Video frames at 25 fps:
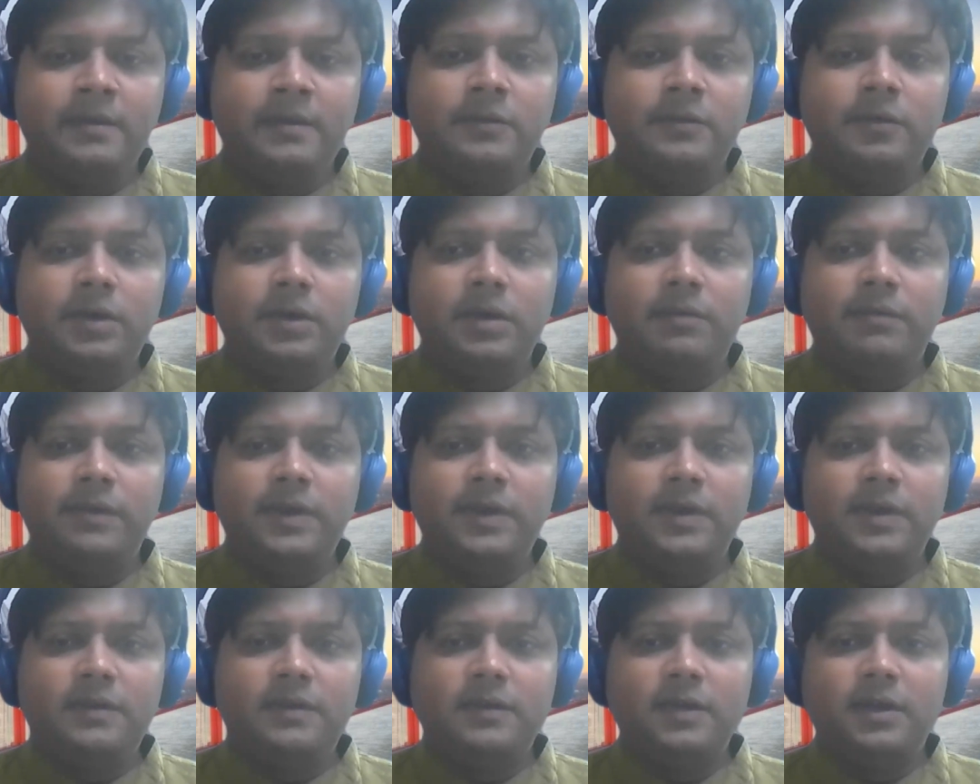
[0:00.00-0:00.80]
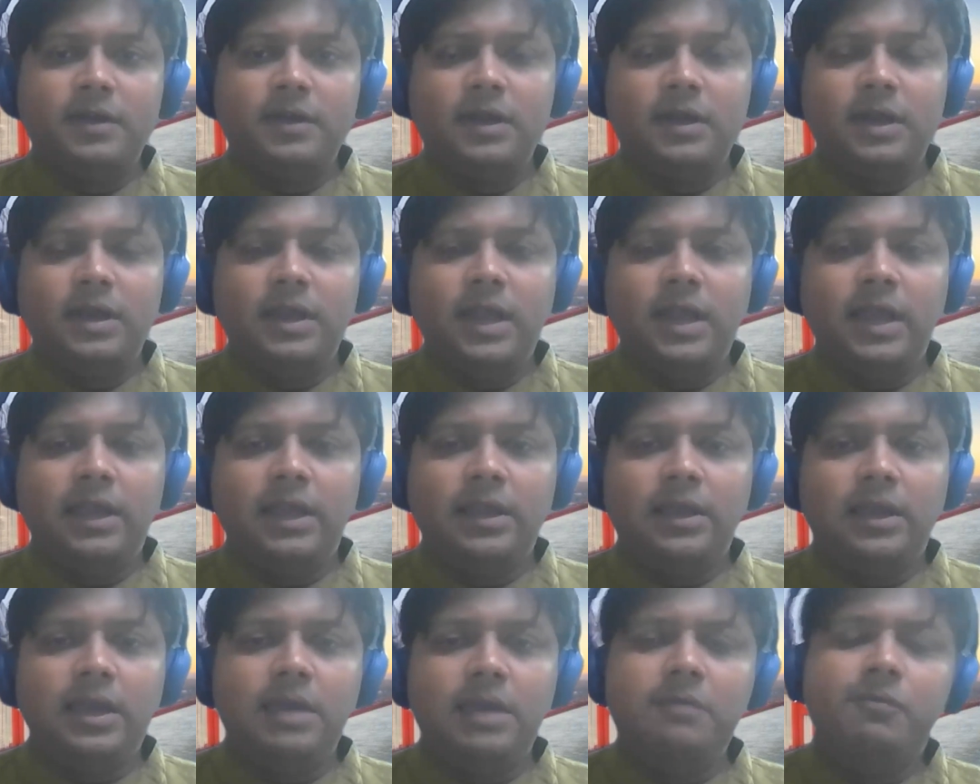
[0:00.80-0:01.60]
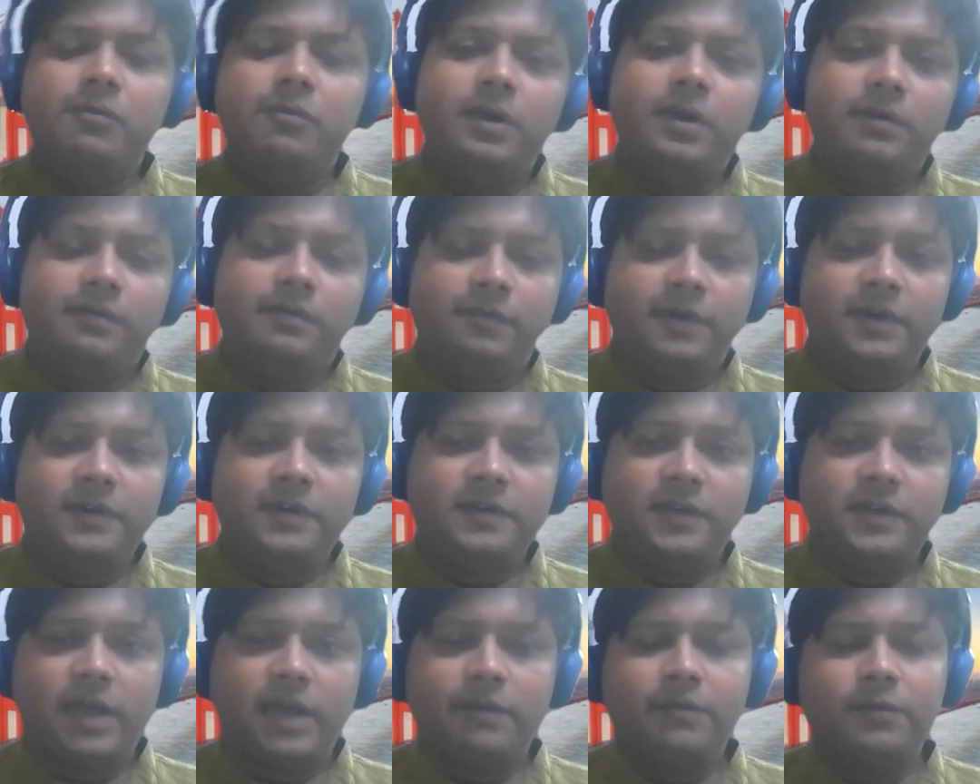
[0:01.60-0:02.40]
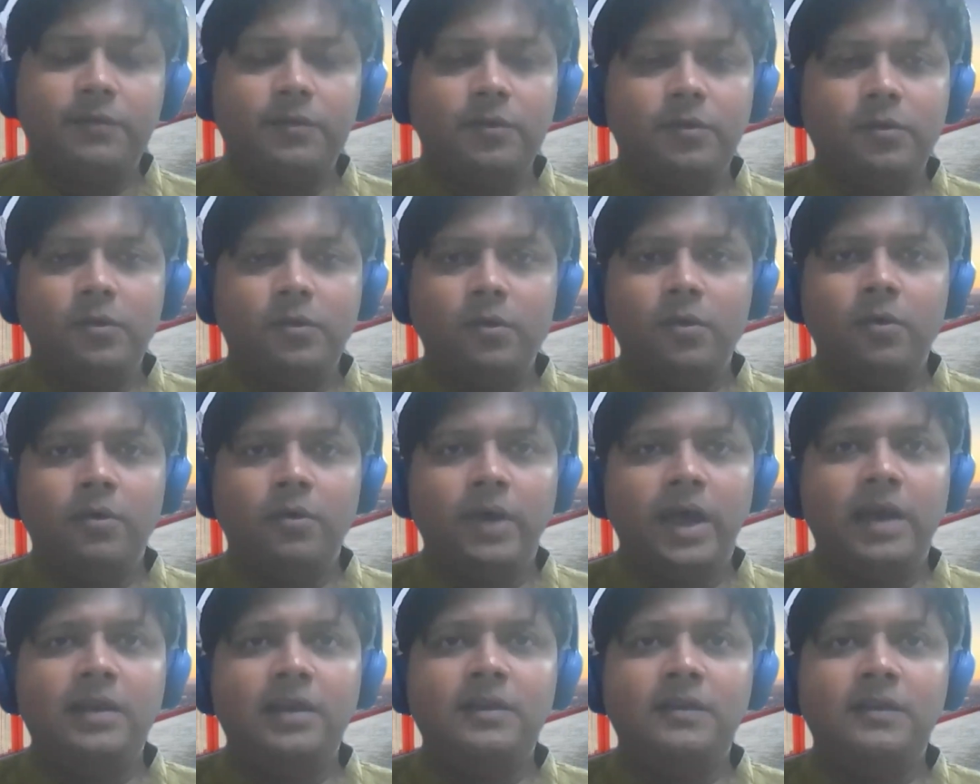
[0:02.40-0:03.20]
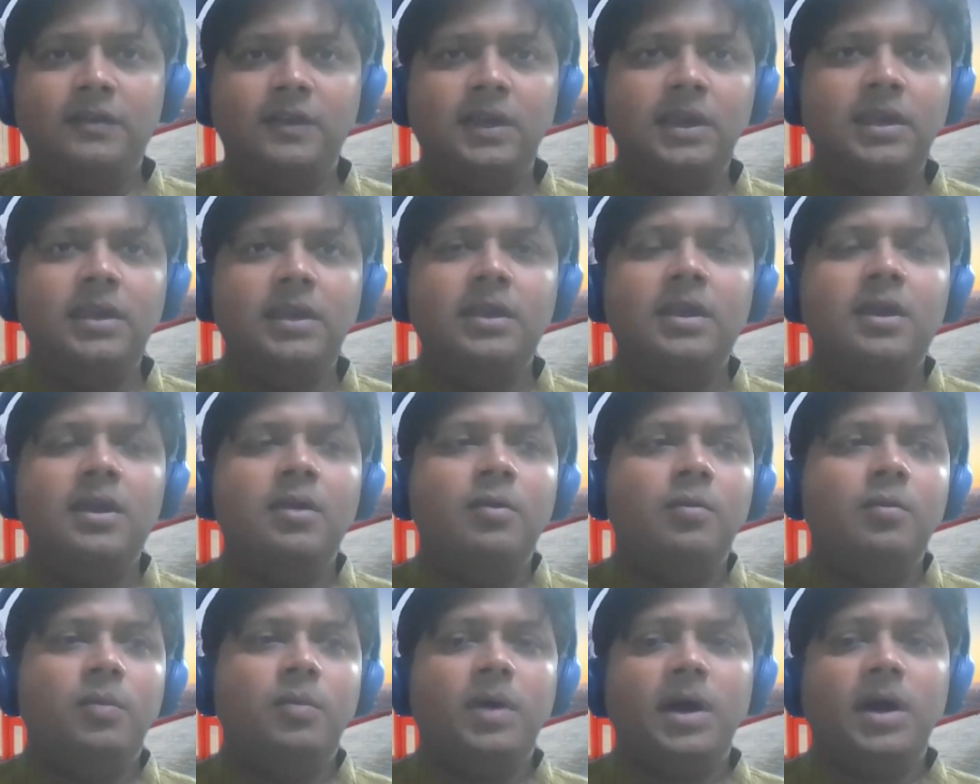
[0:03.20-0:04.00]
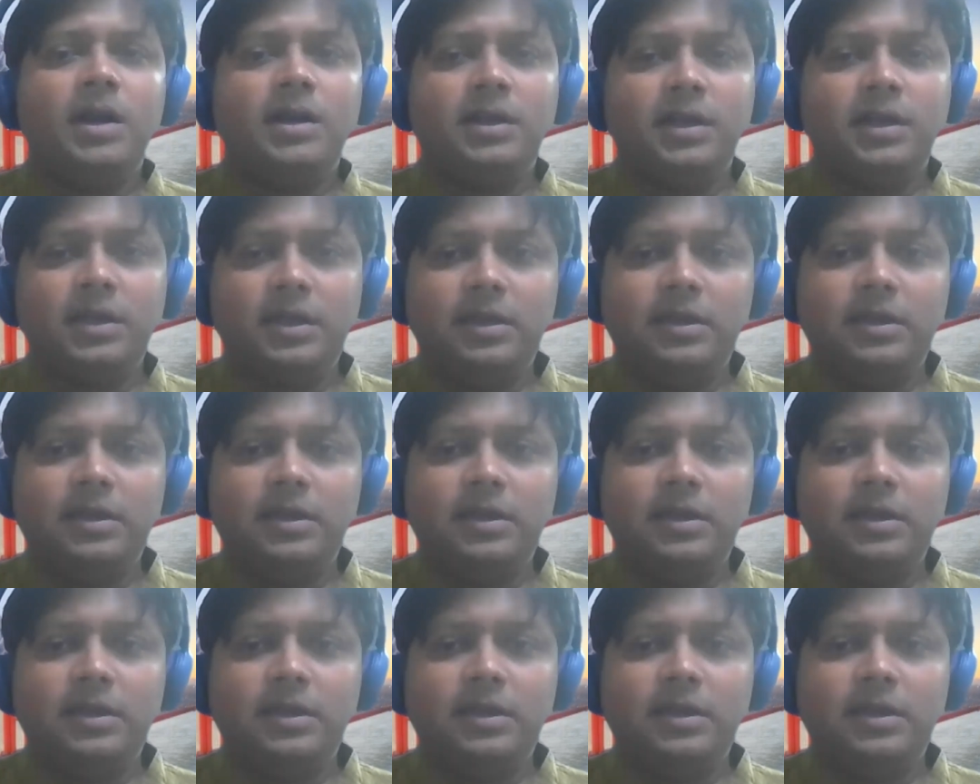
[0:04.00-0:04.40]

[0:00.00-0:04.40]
So if it's like if we first have to go and see what